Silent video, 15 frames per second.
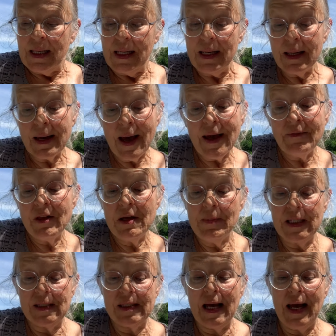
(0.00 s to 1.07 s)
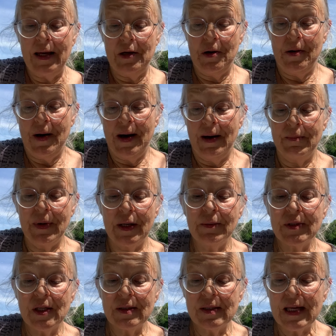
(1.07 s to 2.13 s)
He gave them a sign, all right, but it
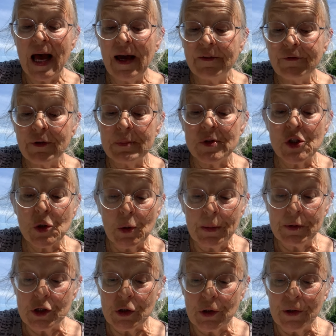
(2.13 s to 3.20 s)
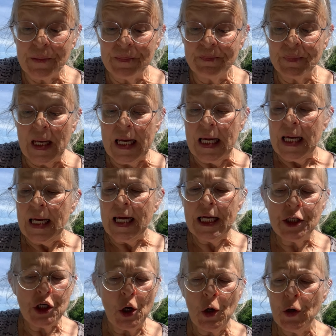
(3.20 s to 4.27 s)
was a sign from Scripture.
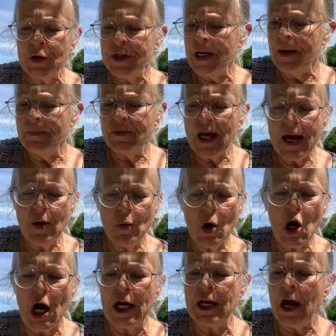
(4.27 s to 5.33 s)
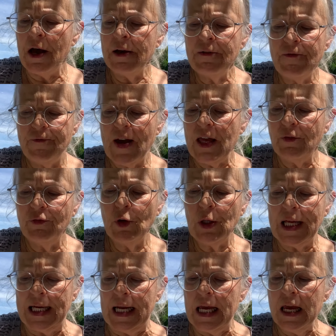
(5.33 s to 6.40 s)
He told them they were an
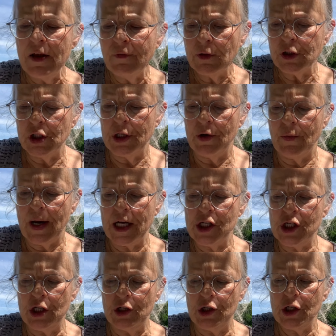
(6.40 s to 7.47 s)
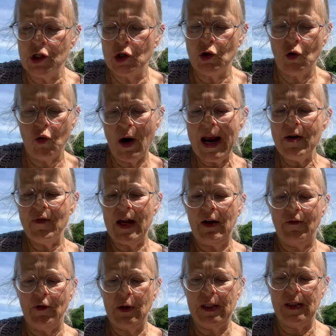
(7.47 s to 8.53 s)
unfaithful and evil generation, just
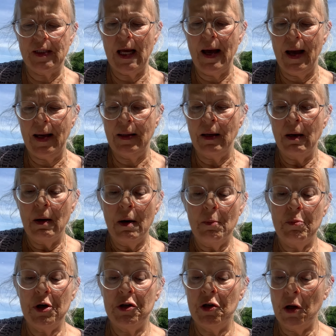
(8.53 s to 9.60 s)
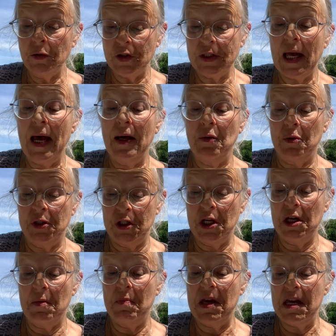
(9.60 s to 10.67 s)
craving for a sign. But no sign was
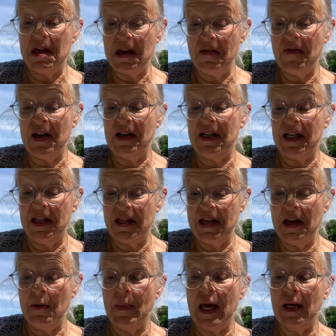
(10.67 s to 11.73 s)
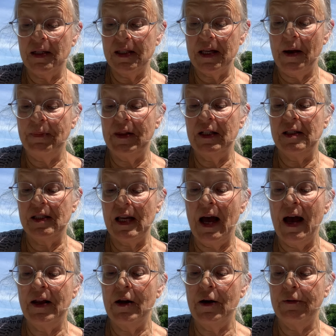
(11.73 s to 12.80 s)
going to be given to them except the
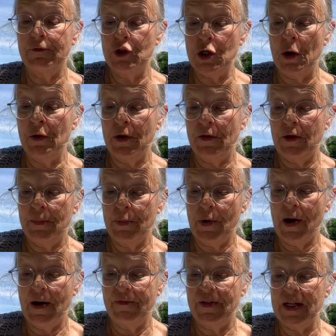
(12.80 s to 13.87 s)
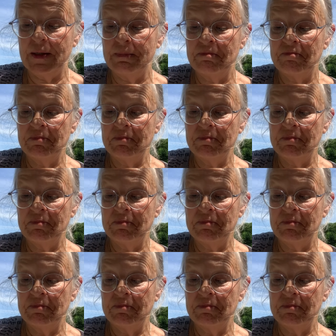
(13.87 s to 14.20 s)
sign of Jonah the prophet.